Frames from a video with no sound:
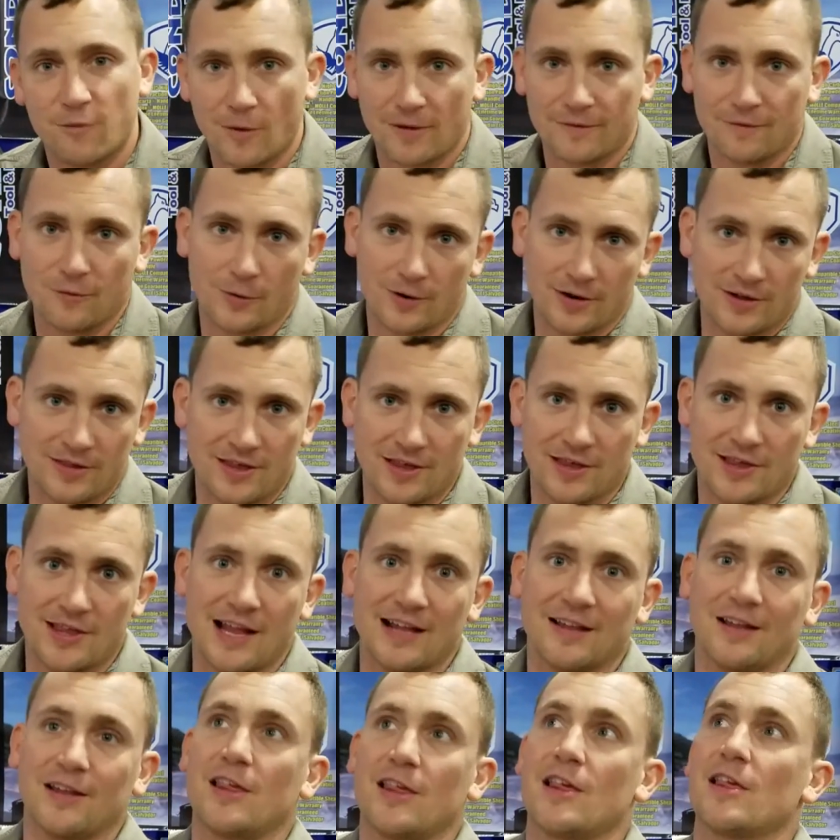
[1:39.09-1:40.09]
440C
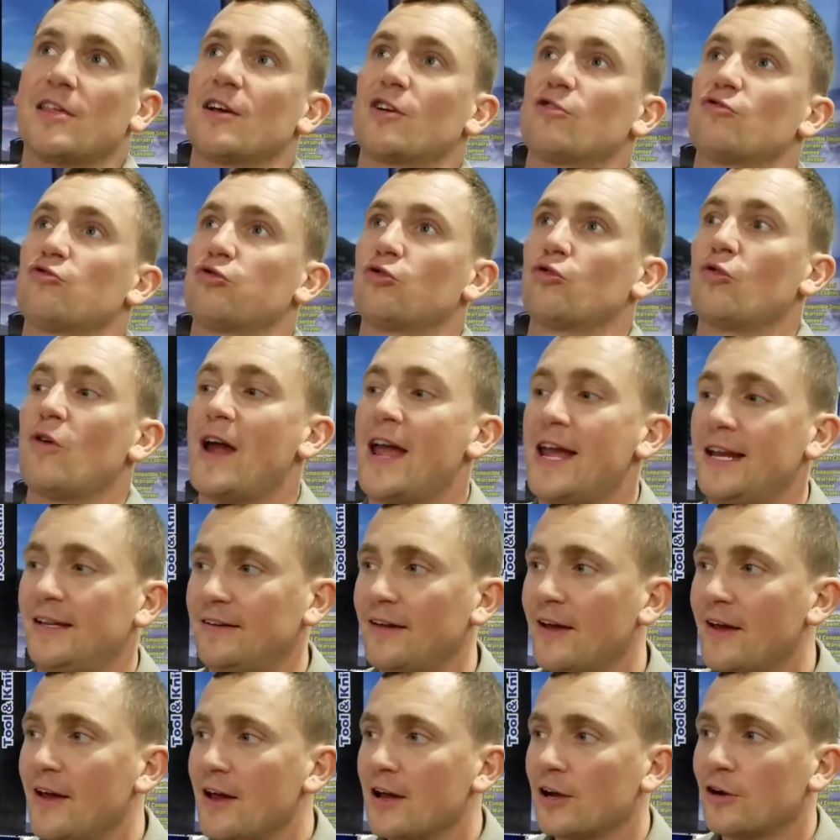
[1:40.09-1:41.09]
stainless is a great
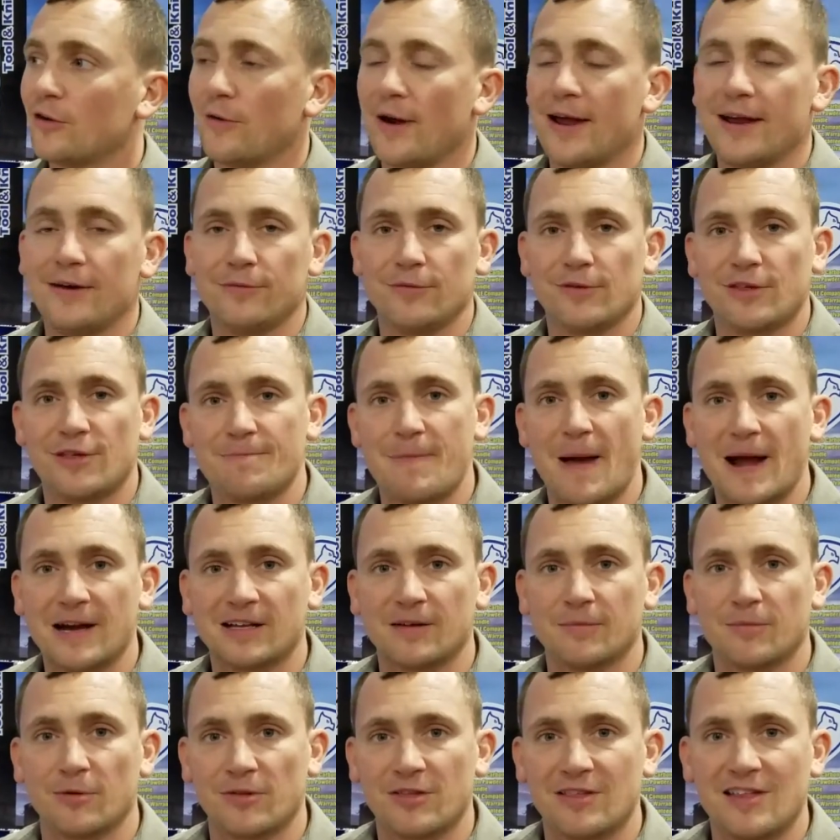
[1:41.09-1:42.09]
great,
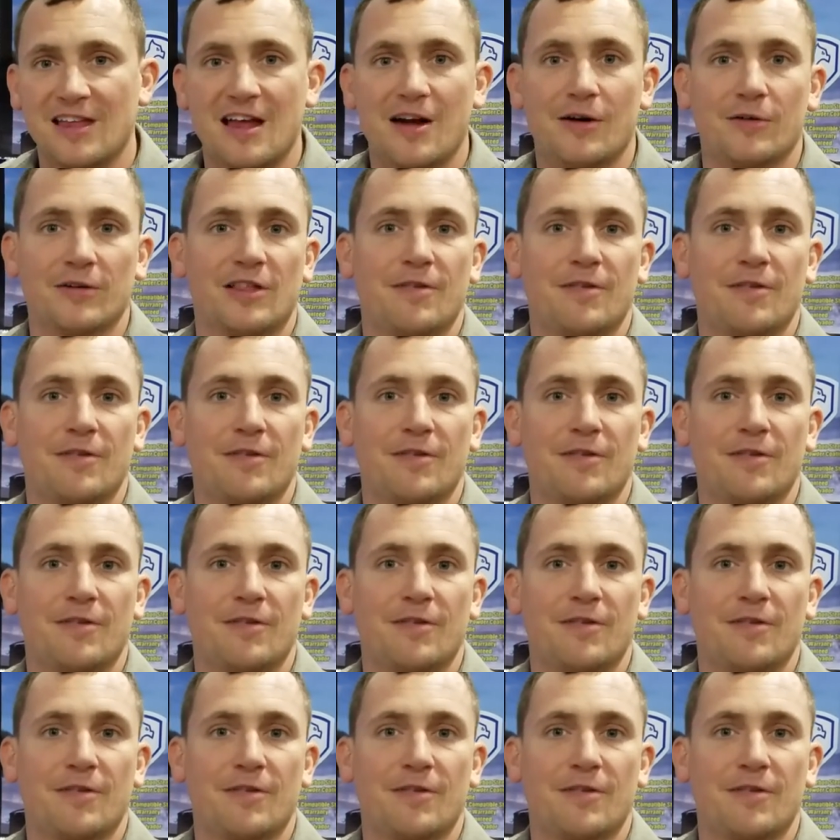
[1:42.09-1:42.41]
respectable steel.